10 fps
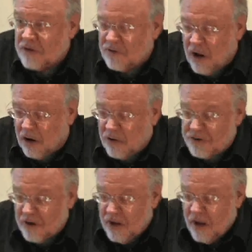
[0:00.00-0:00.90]
of
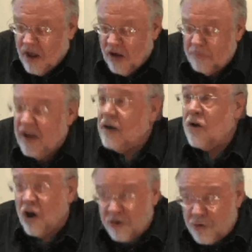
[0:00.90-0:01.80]
dollars, of being
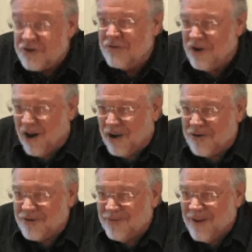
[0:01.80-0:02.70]
hundreds of
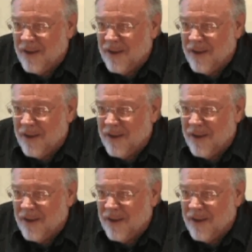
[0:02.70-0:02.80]
dollars,